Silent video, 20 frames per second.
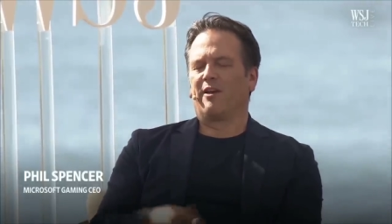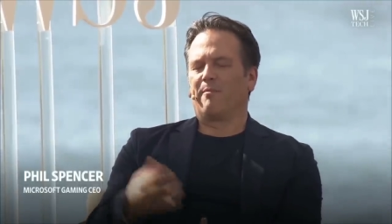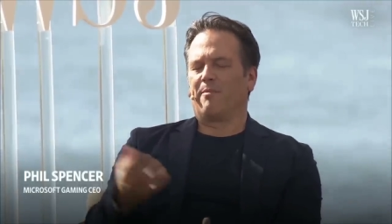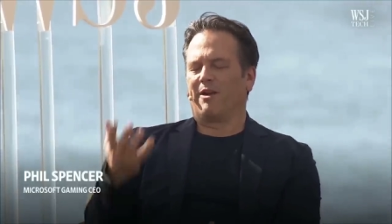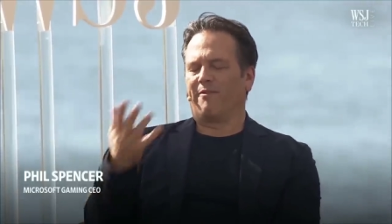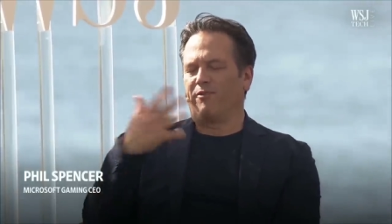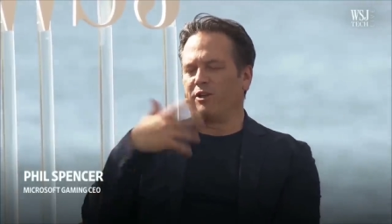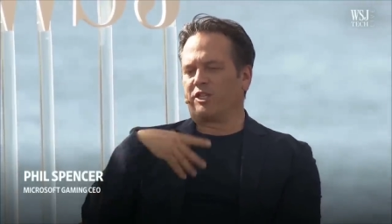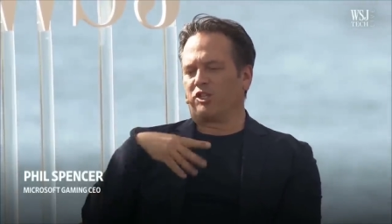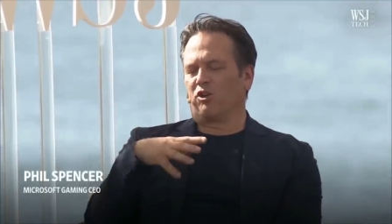
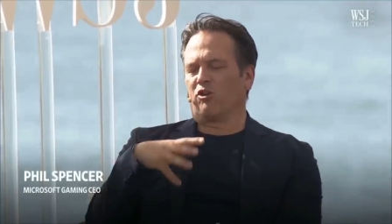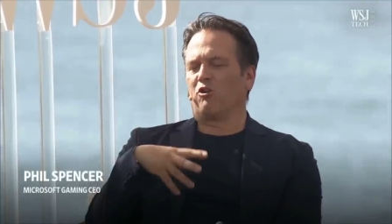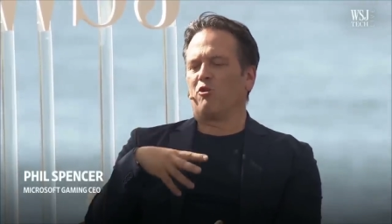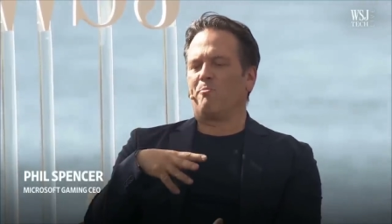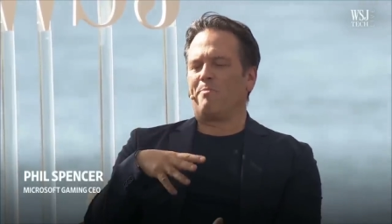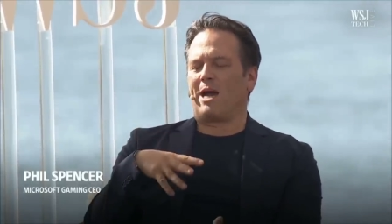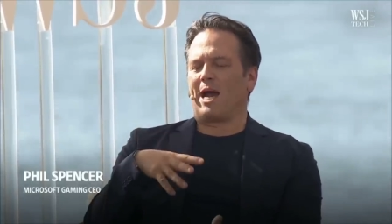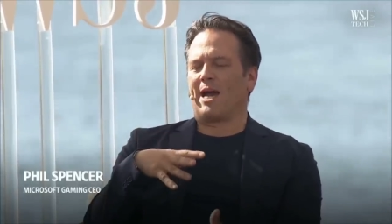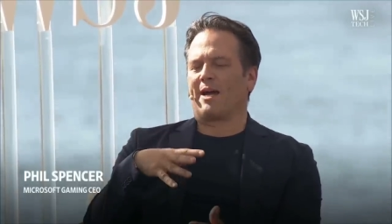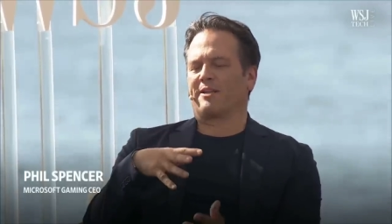But if we circle
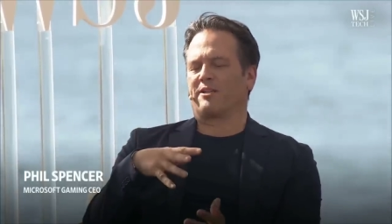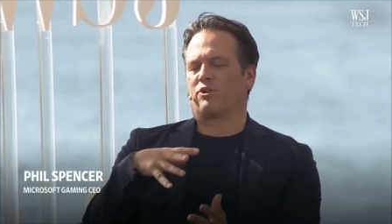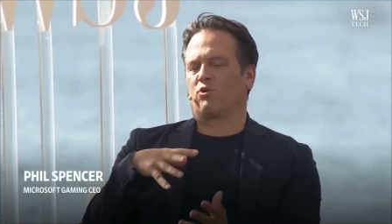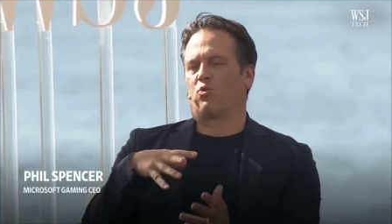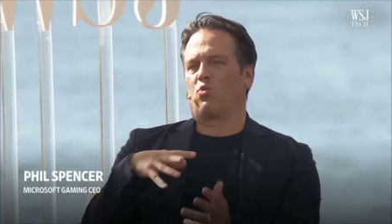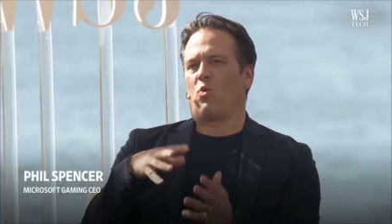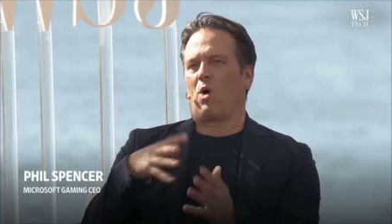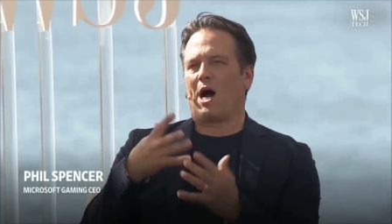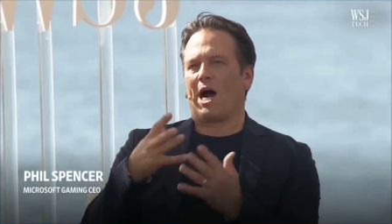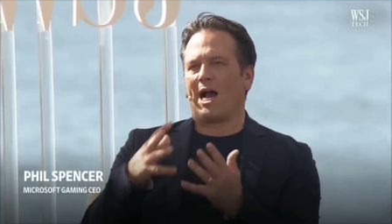back to
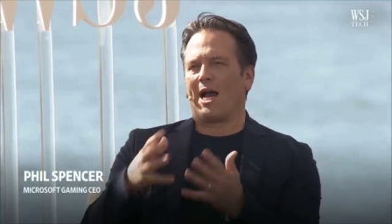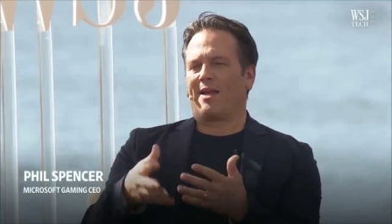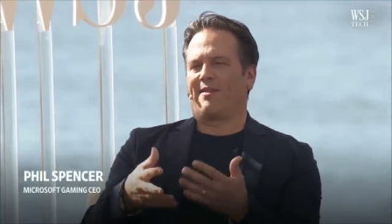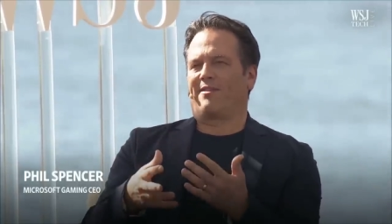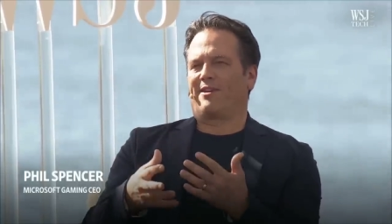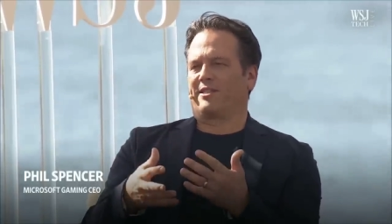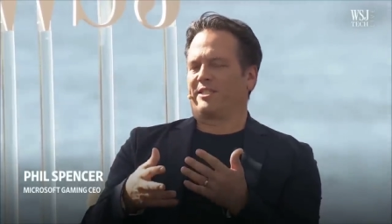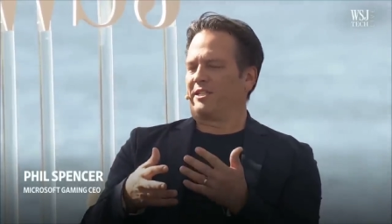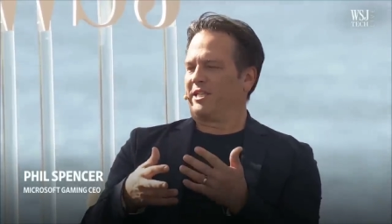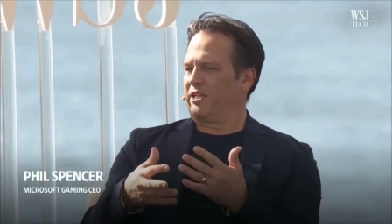why
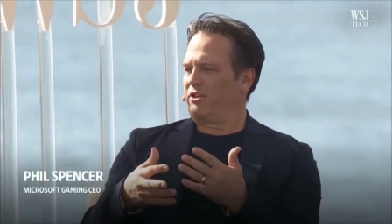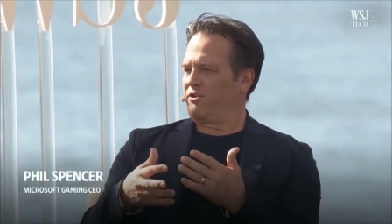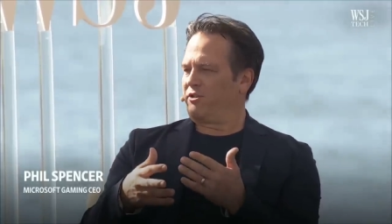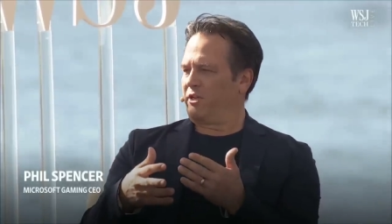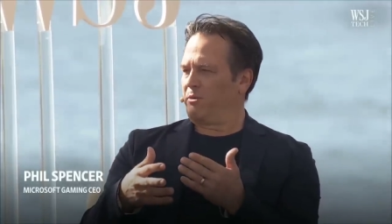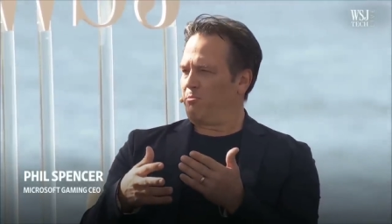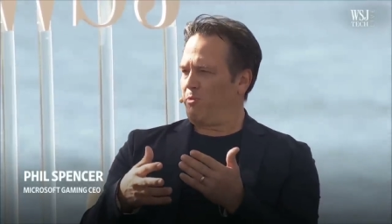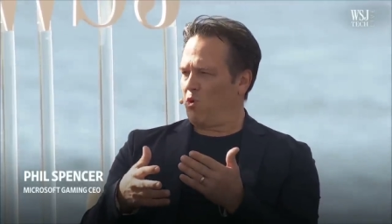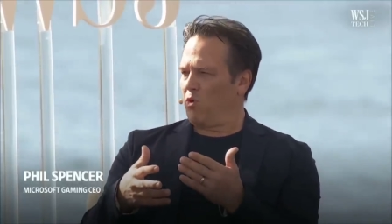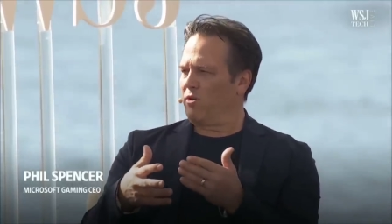this deal is
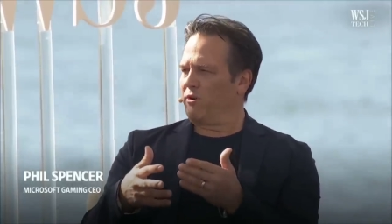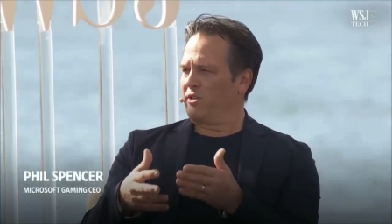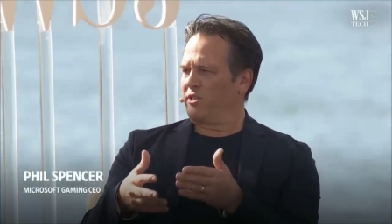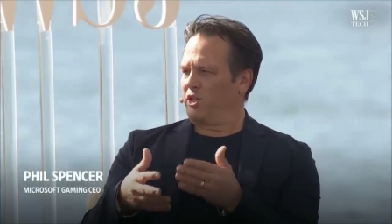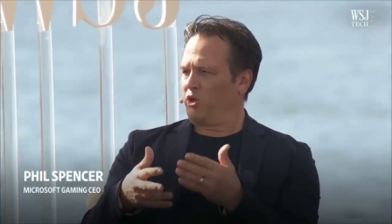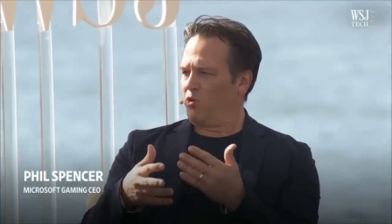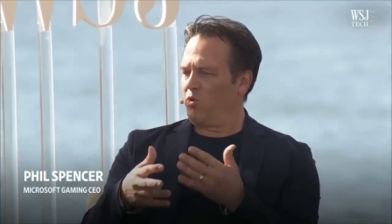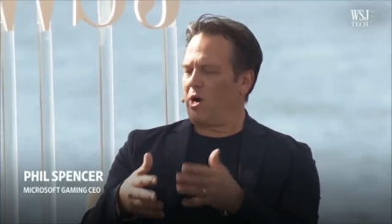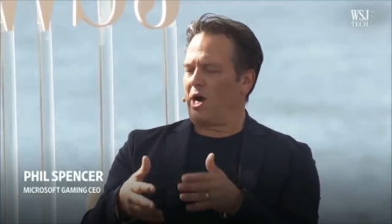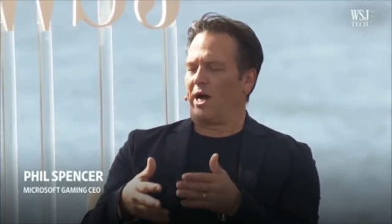important
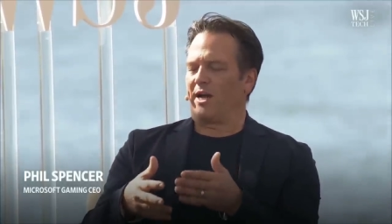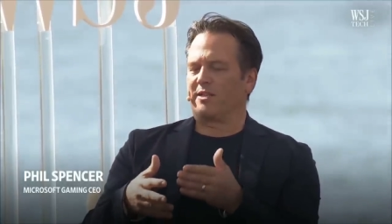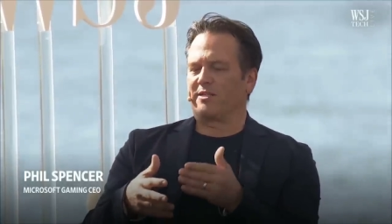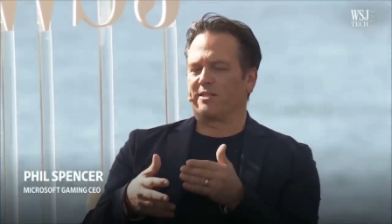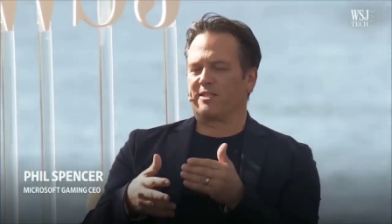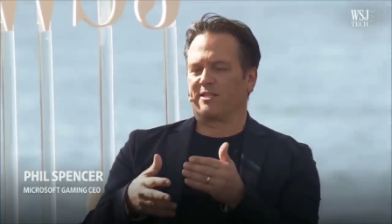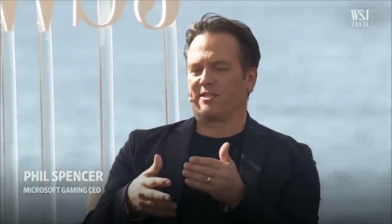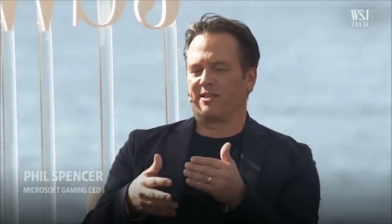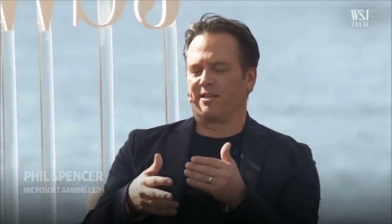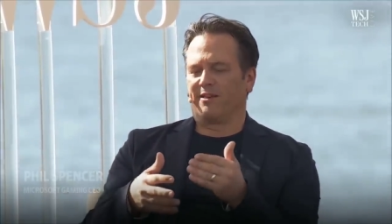to
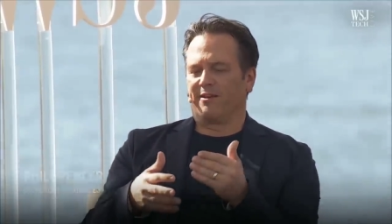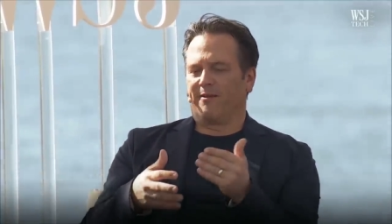us,